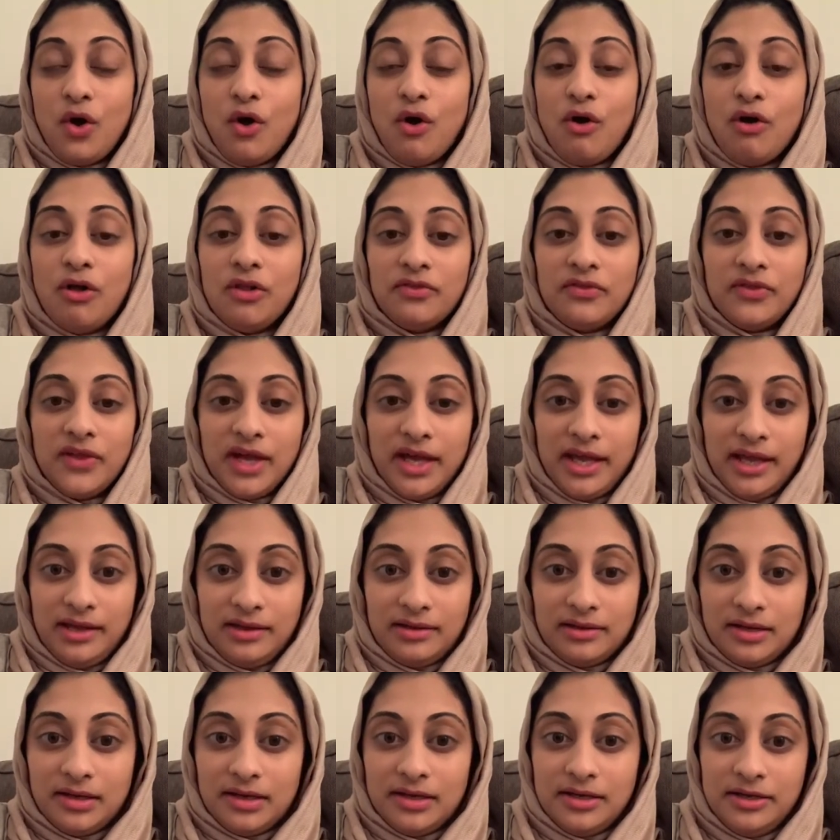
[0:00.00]
all night.
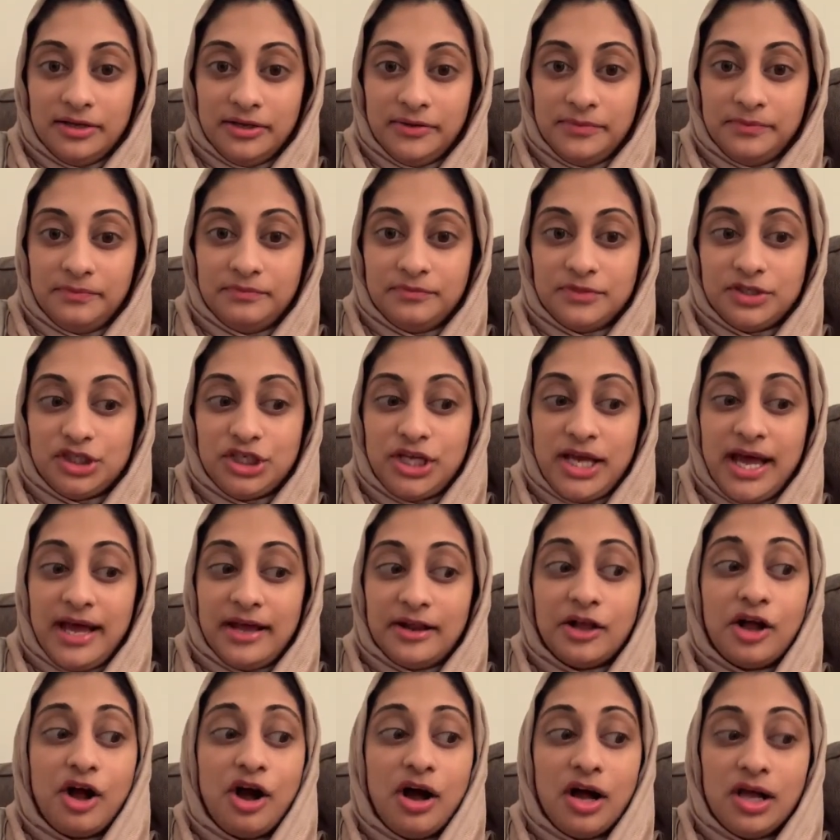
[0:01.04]
She had
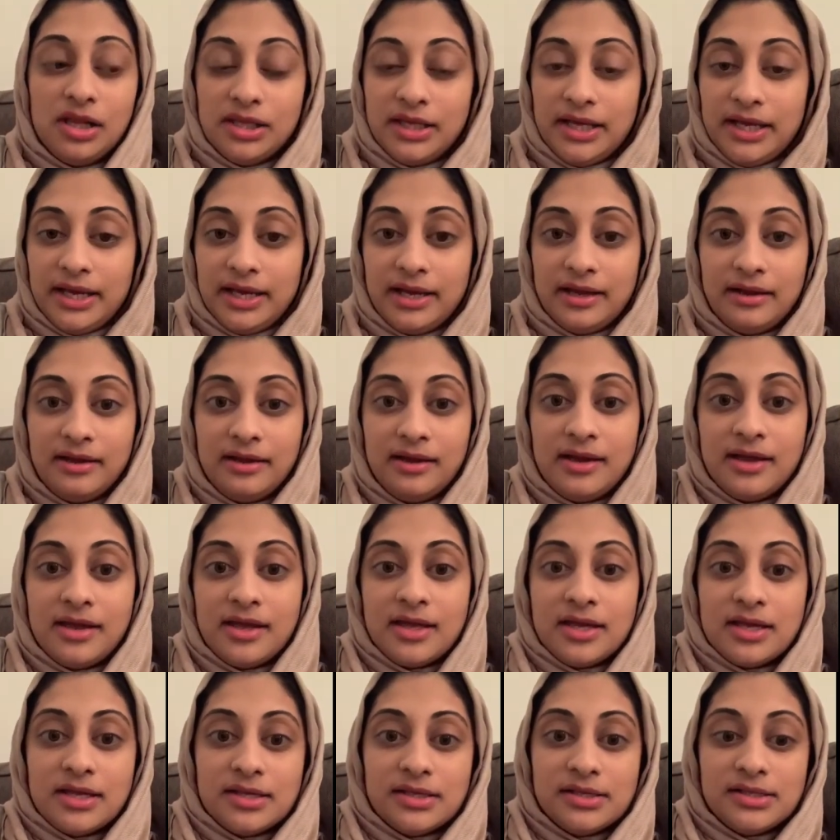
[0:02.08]
colic.
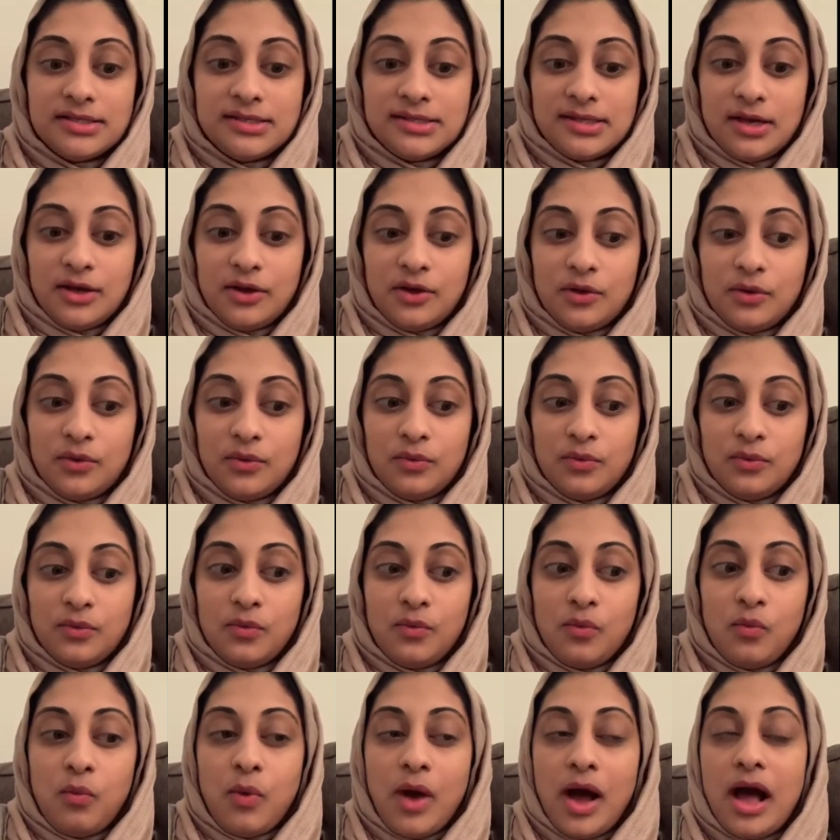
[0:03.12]
So
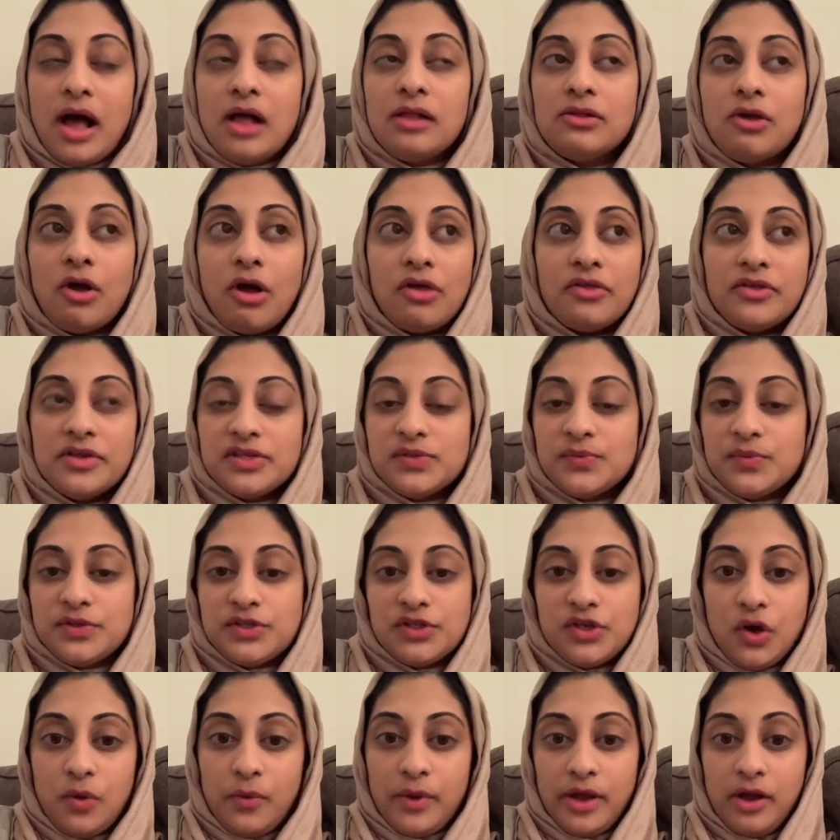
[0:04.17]
while all this was
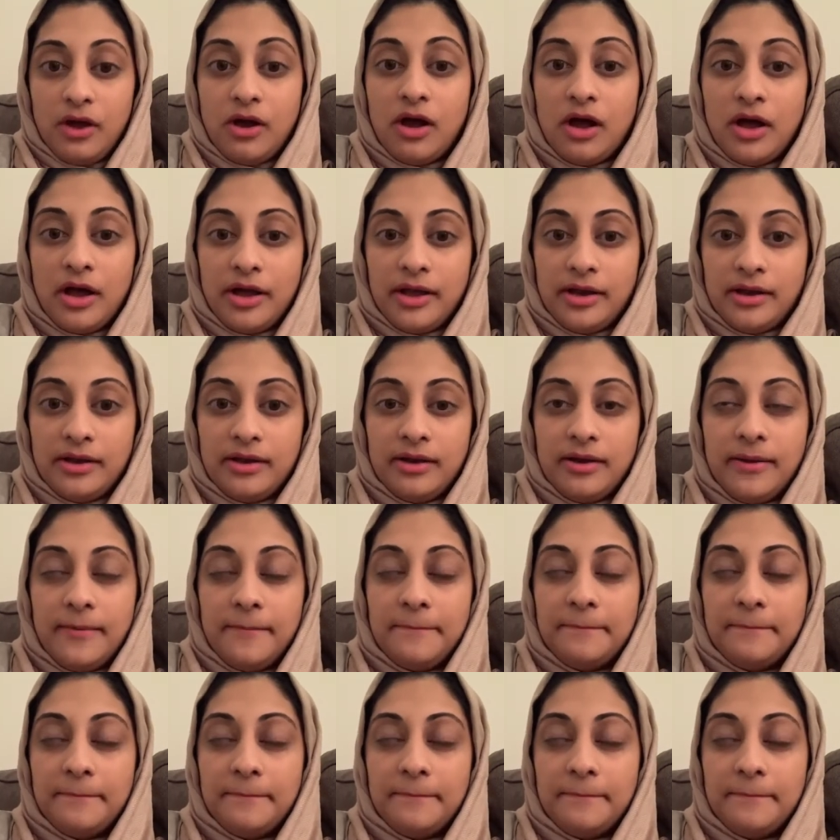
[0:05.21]
going on,